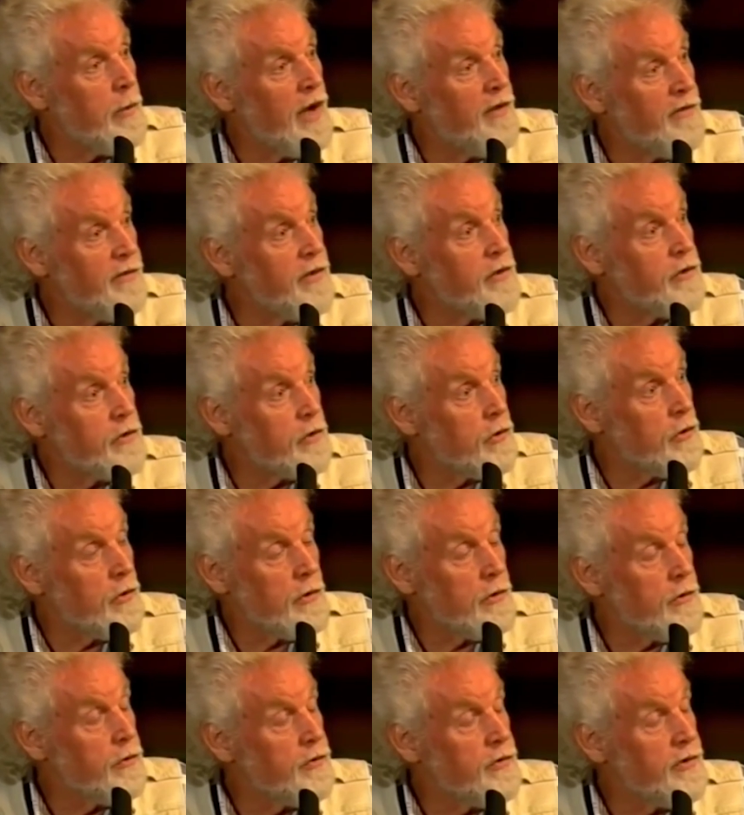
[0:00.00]
my
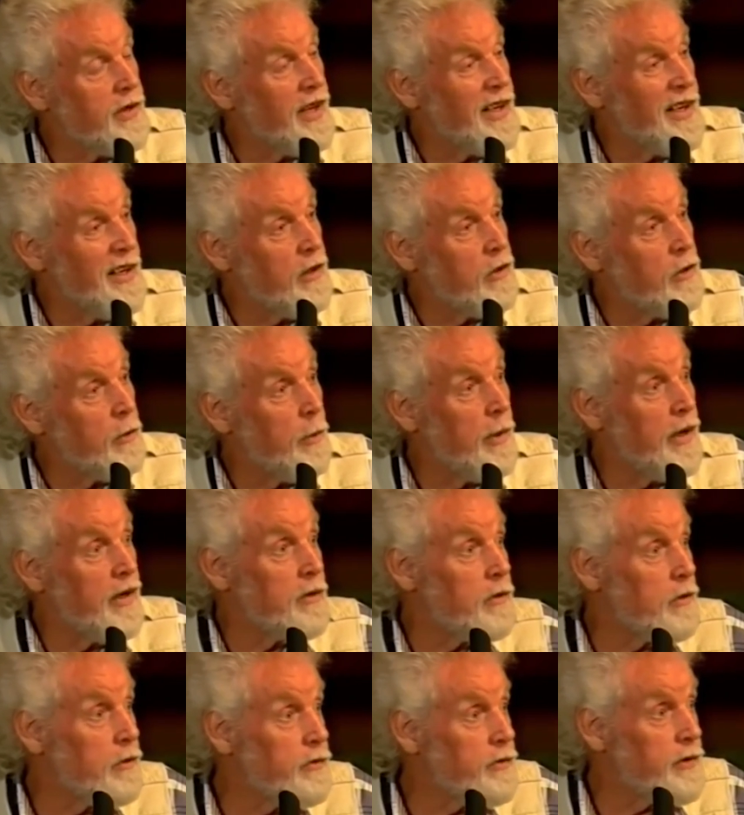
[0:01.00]
physical state or
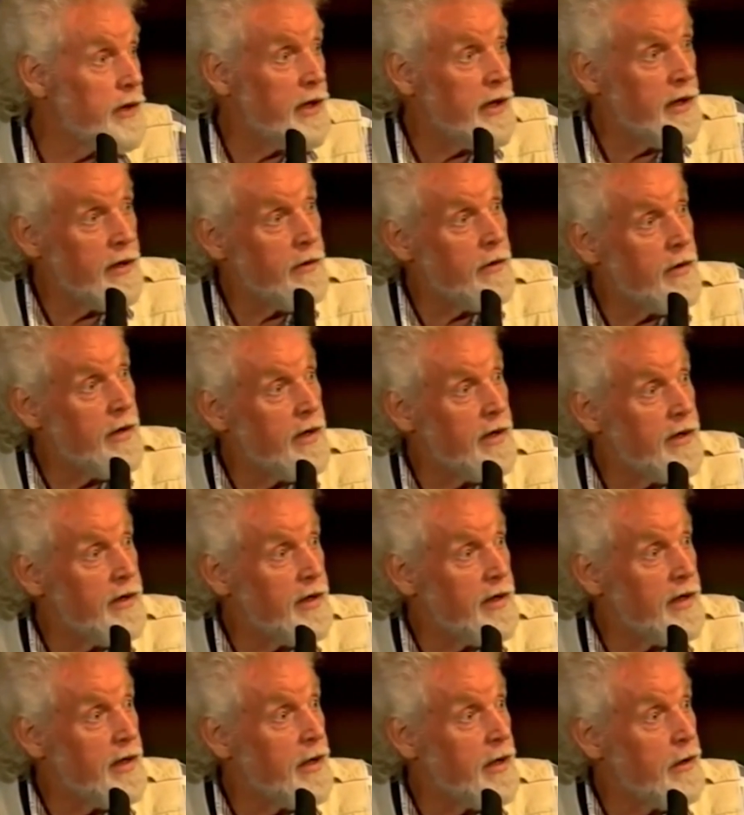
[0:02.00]
mental state or
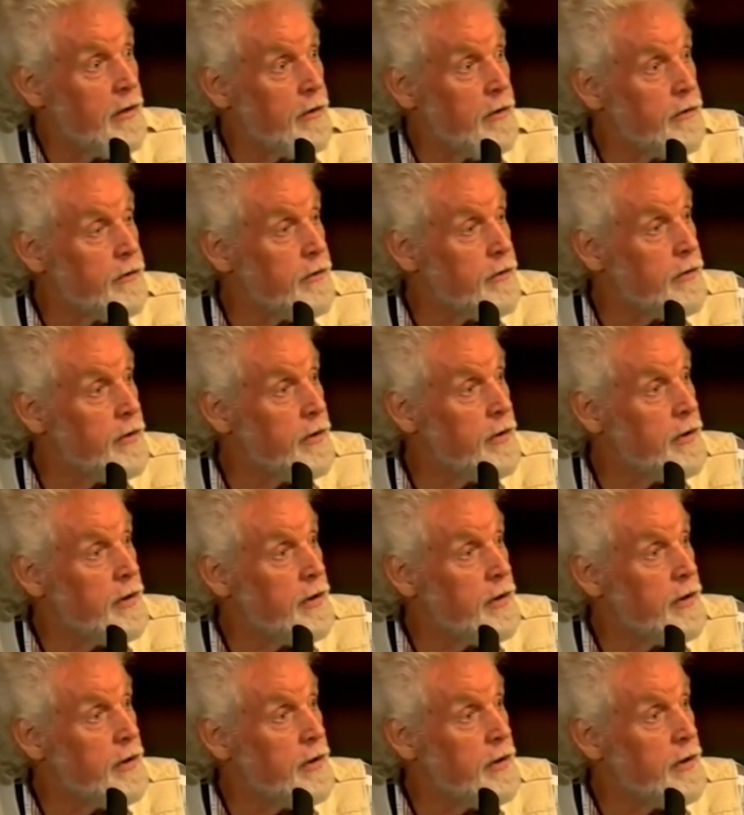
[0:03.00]
anything else.